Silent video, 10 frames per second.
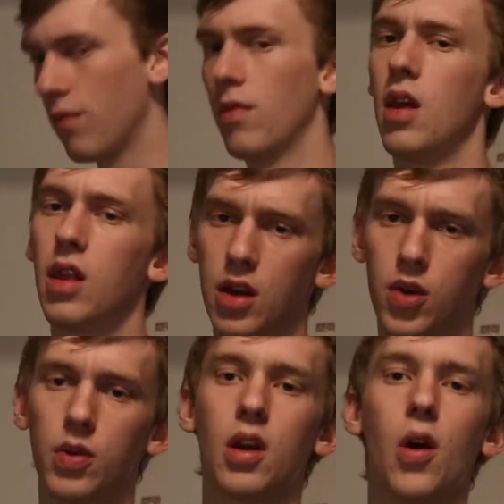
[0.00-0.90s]
And
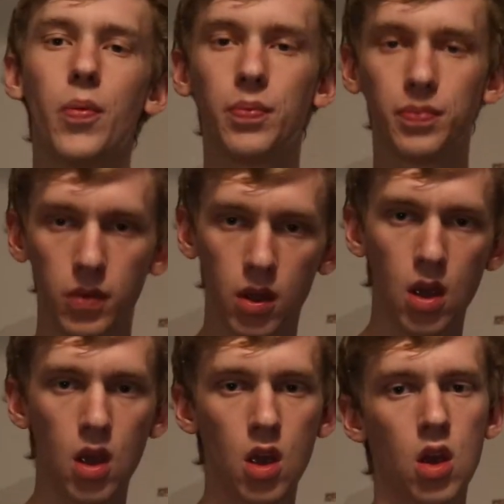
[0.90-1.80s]
here we go.
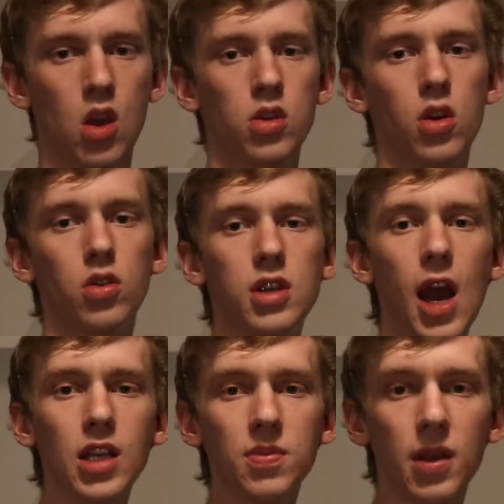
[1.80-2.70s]
So
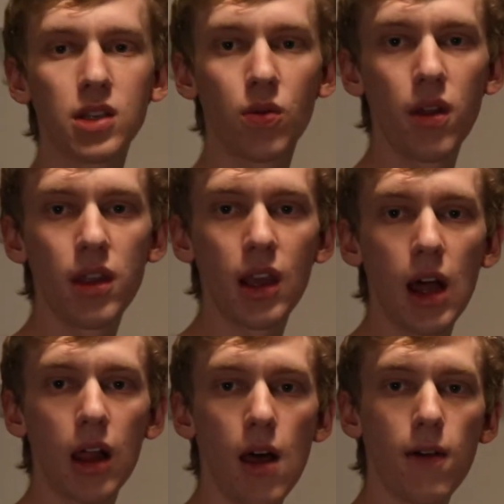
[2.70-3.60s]
Jaspas, one thing I
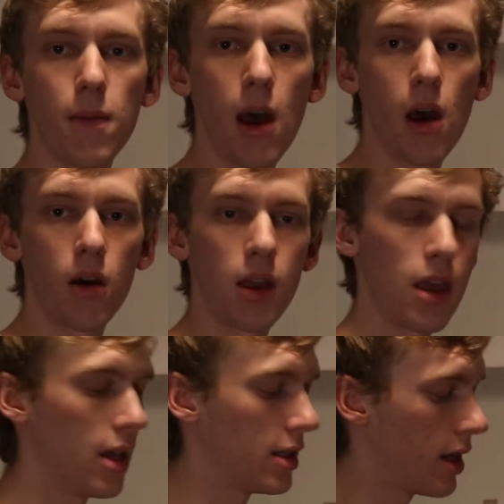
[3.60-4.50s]
love about
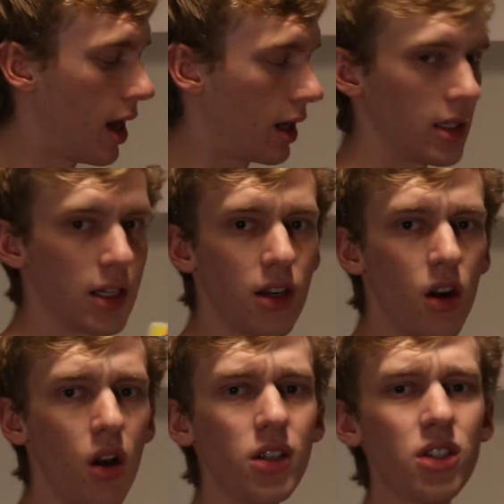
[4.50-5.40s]
his decks is they're
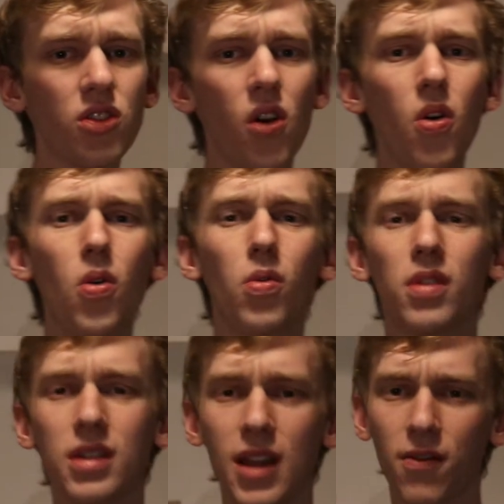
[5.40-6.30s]
all just so
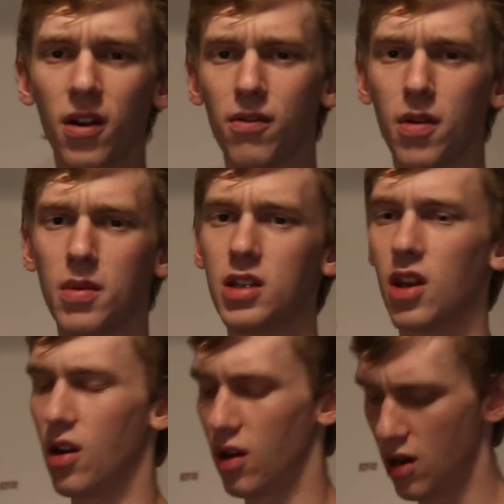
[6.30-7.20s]
different from each
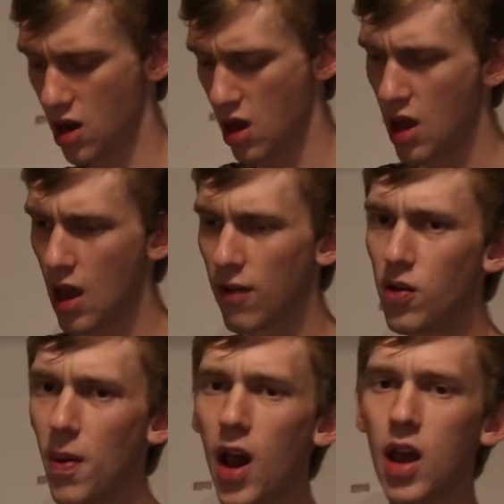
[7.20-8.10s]
other. If
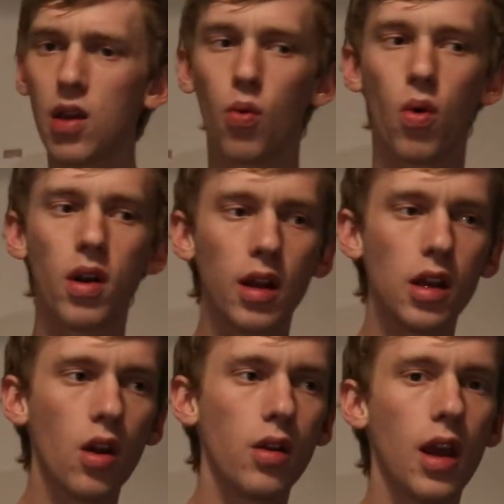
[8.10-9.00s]
you buy one
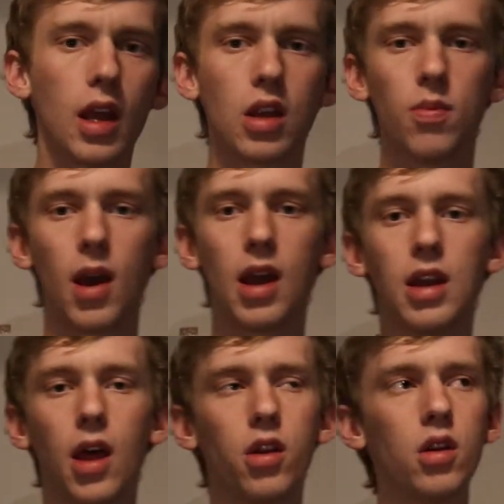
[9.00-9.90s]
NDO deck and you buy
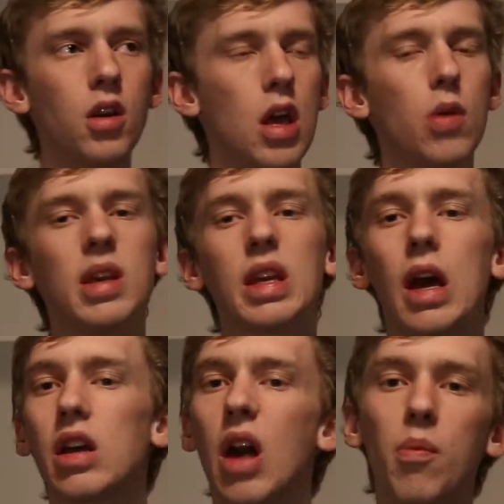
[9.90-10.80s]
another, it'll be
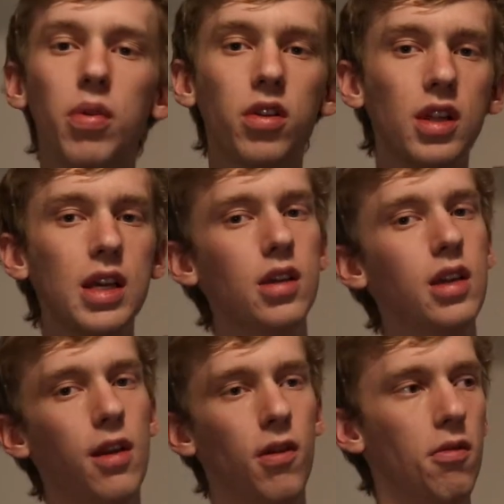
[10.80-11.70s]
a completely
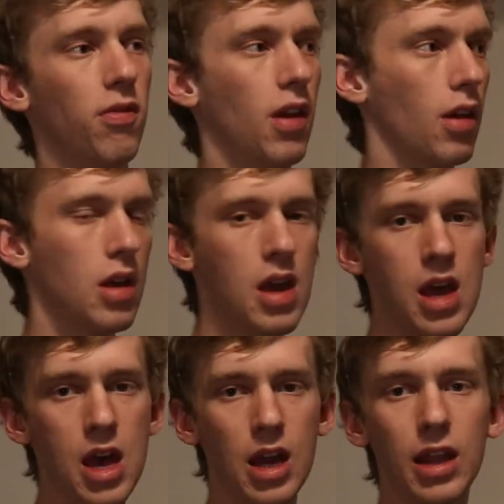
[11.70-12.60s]
different feel.
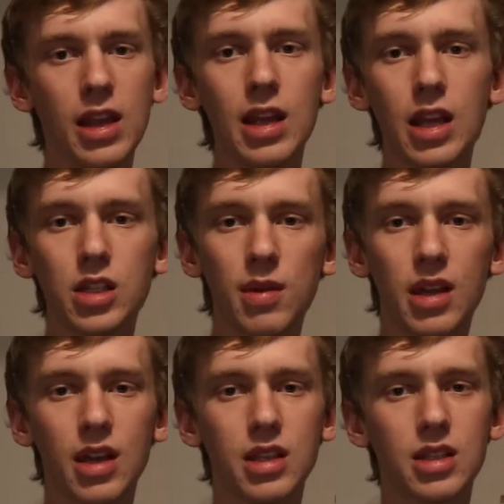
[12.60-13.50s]
I think it's
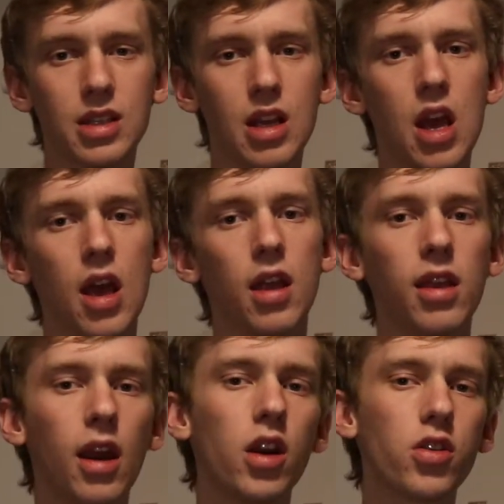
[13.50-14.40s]
because
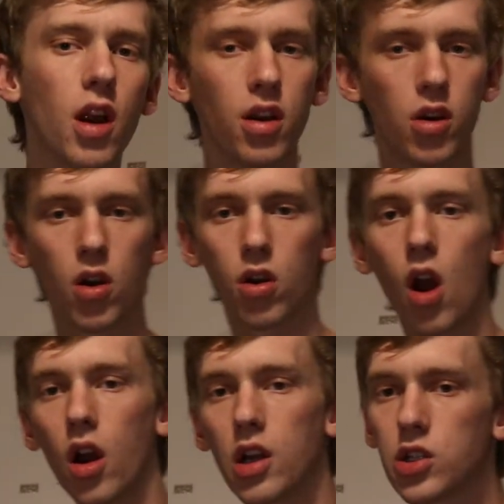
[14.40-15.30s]
they were trying to grow
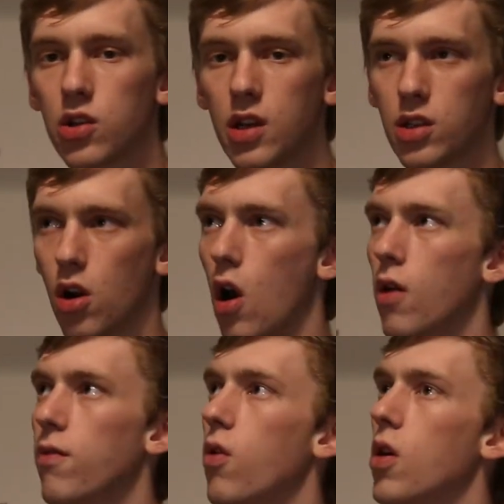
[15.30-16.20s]
cardistry as an
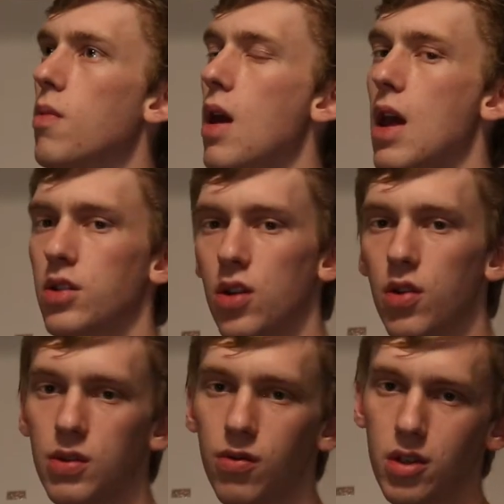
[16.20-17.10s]
art form, and so
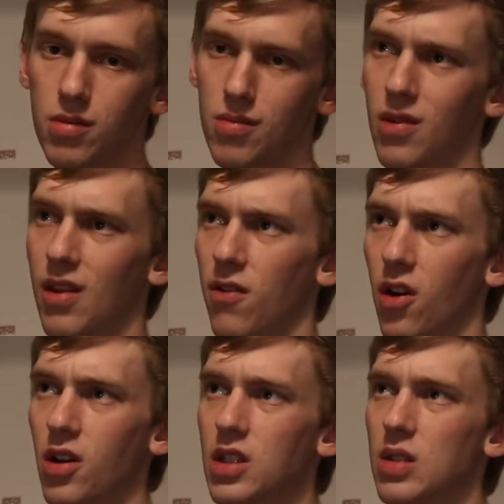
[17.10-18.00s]
is the
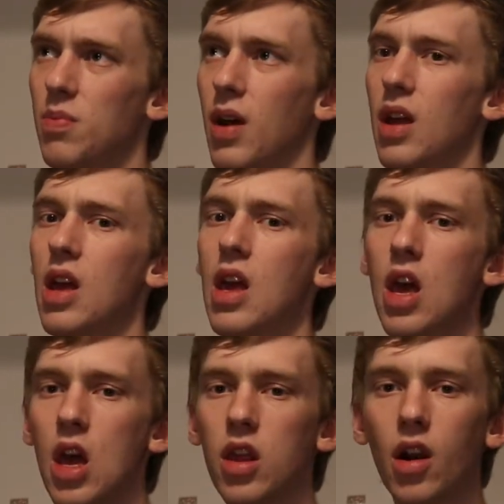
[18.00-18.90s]
verts, but
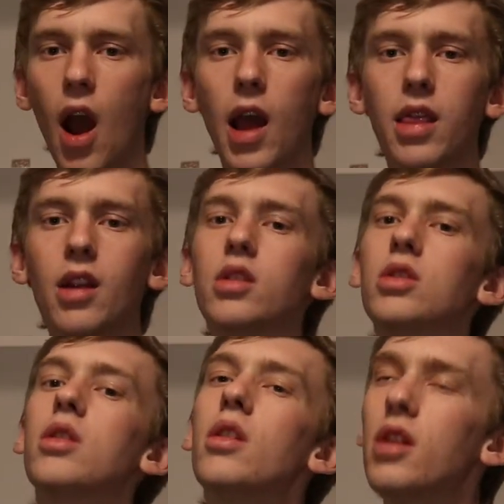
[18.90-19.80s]

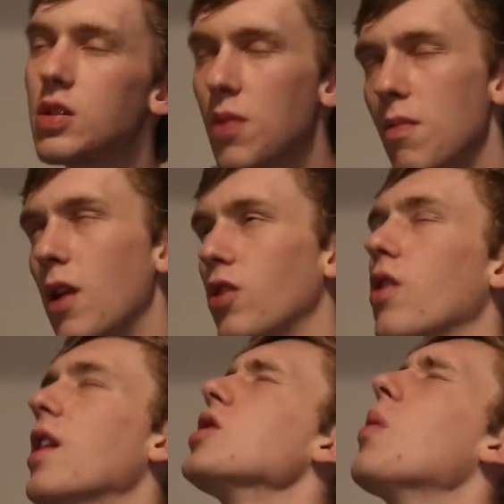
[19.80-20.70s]
they're experimental,
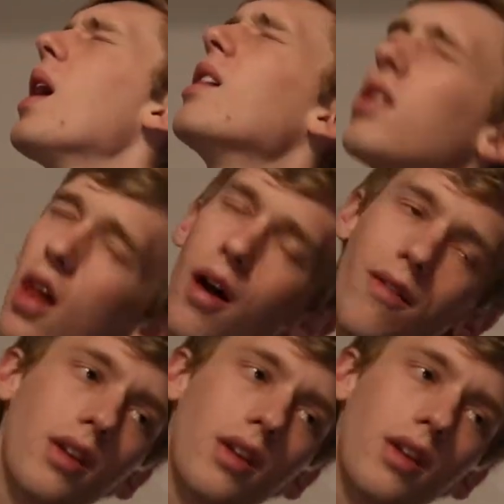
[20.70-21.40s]
and that's why I love